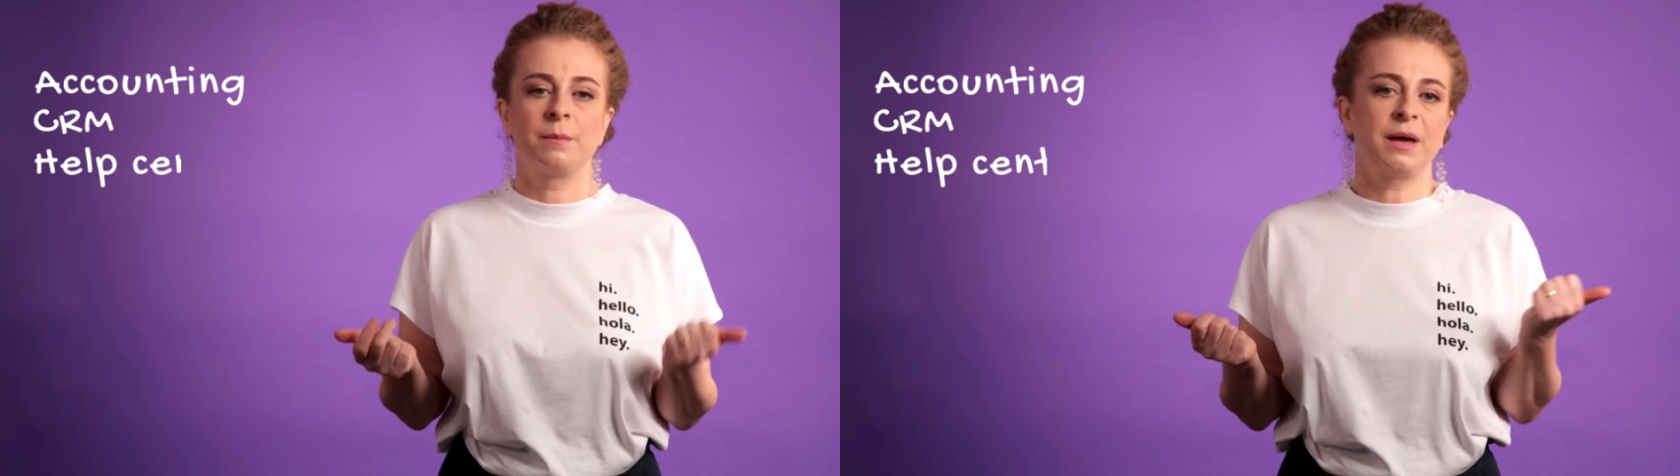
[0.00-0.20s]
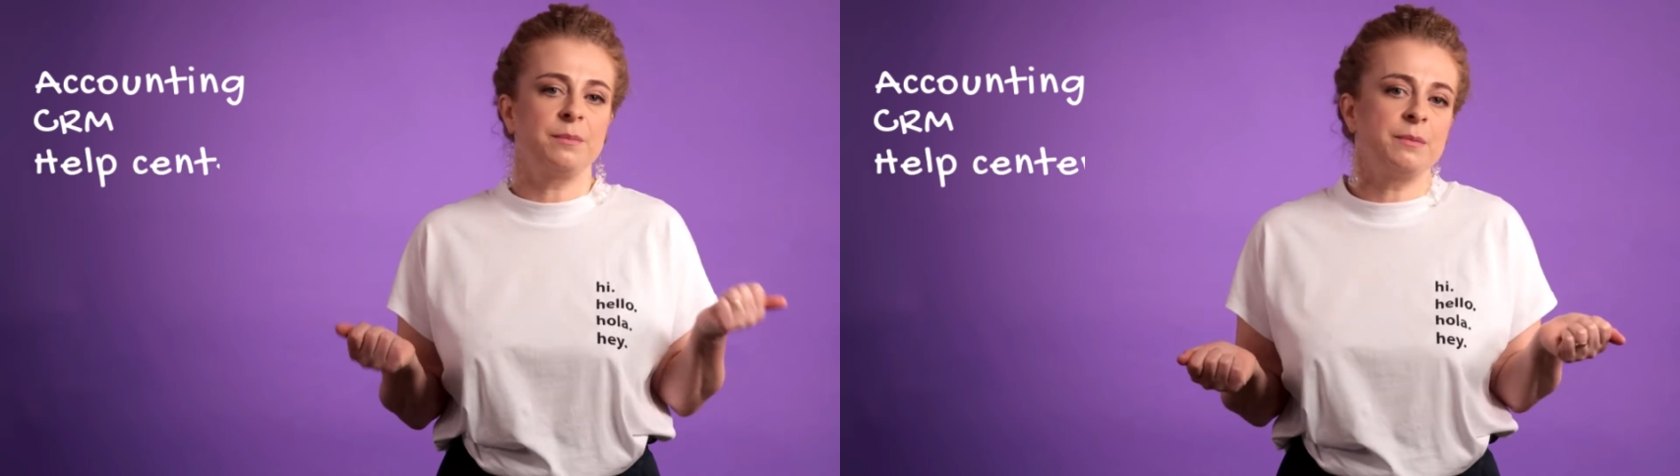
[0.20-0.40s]

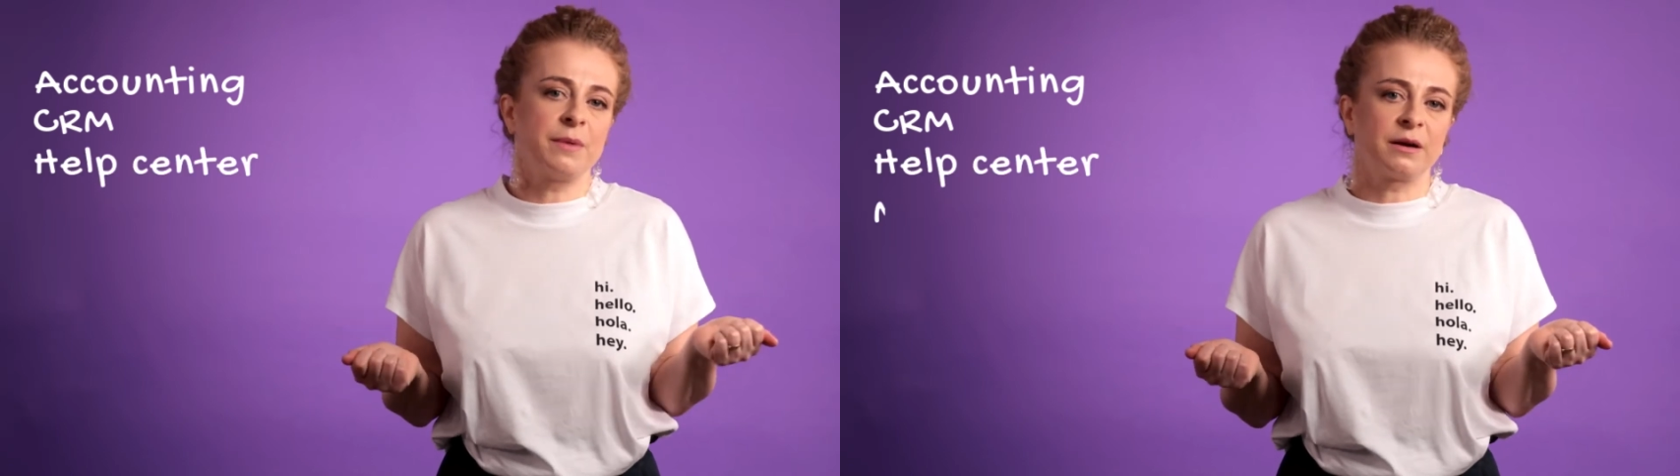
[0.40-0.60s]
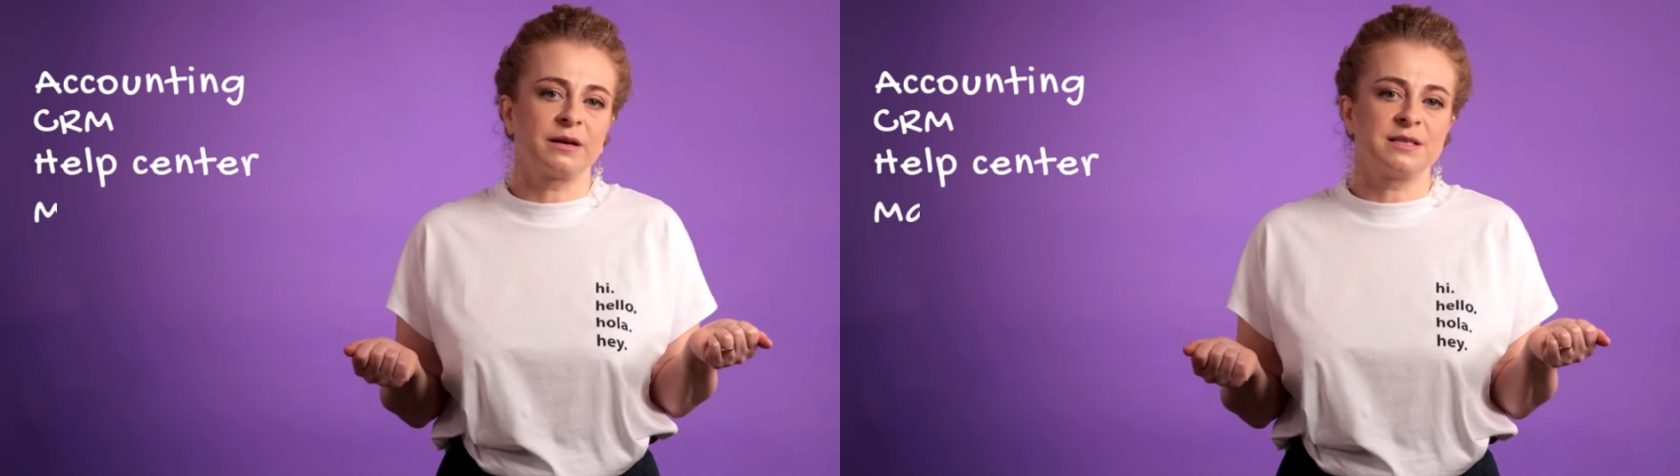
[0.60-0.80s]
maybe
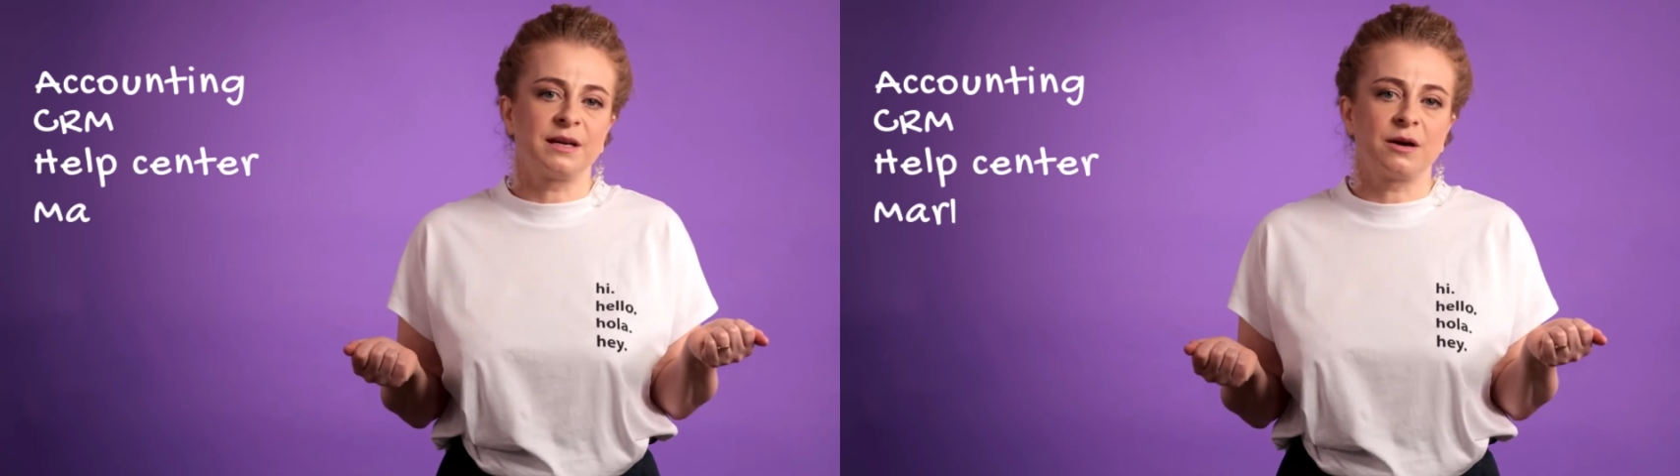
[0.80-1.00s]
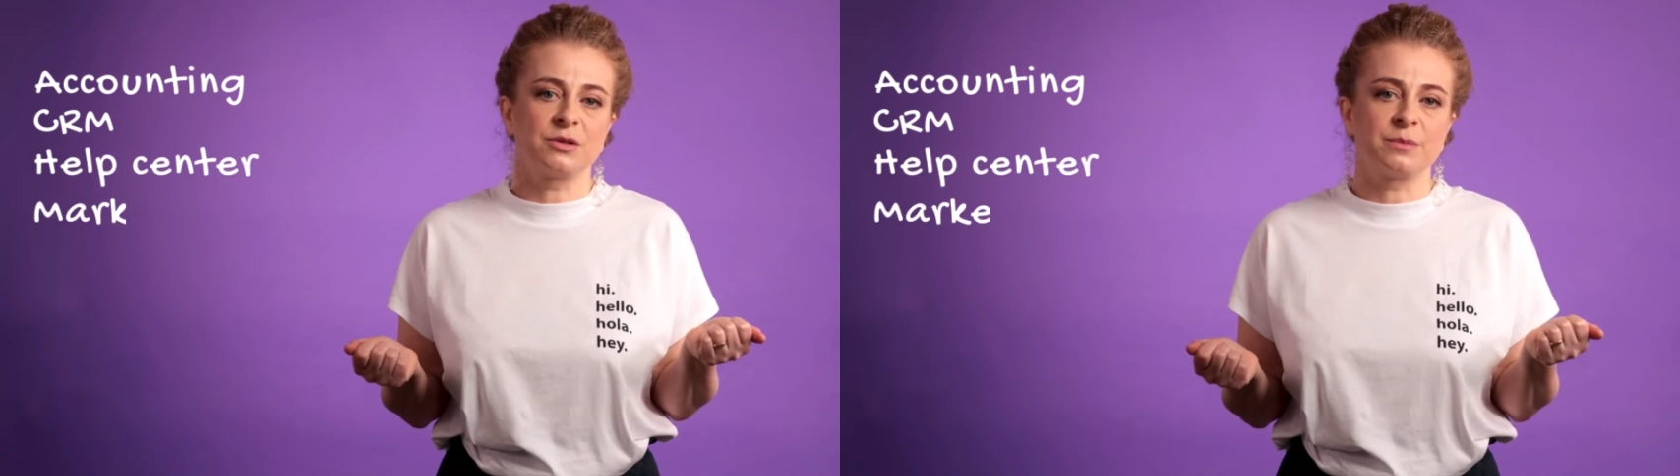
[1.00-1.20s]

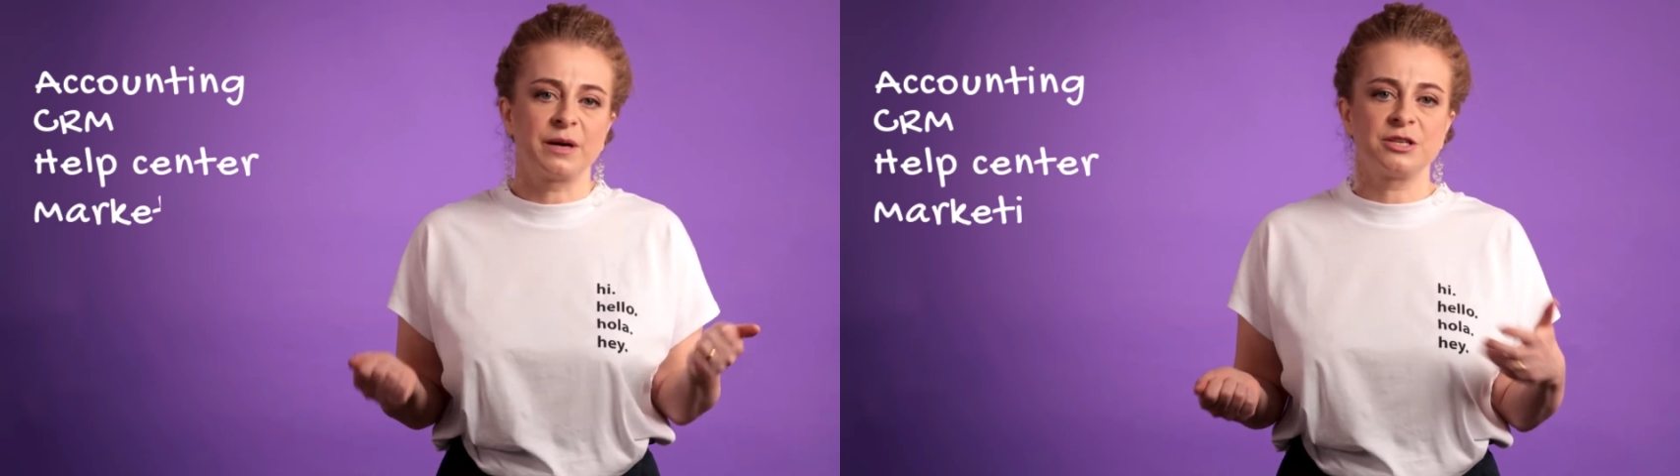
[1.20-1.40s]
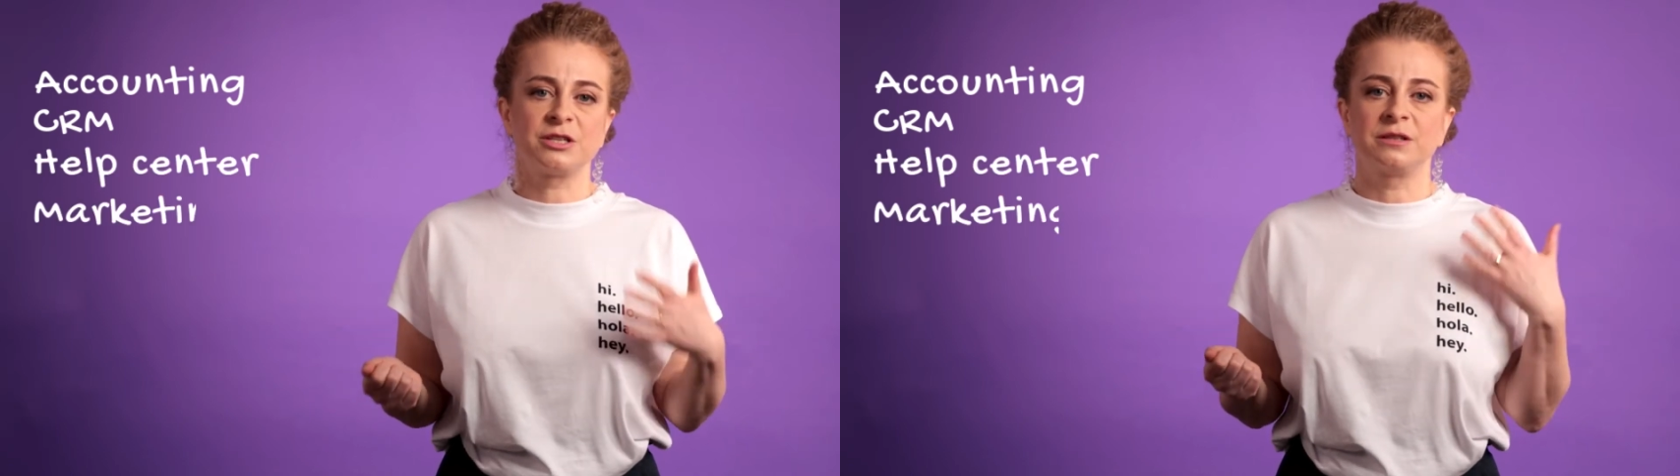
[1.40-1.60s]
marketing
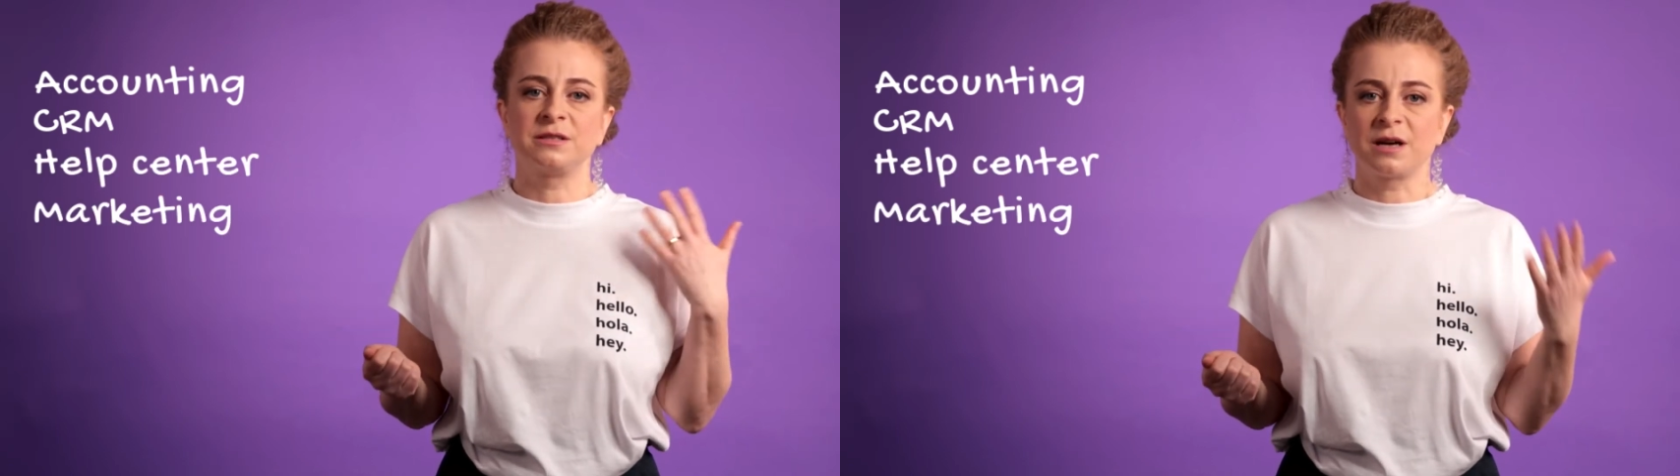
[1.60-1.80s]
automation,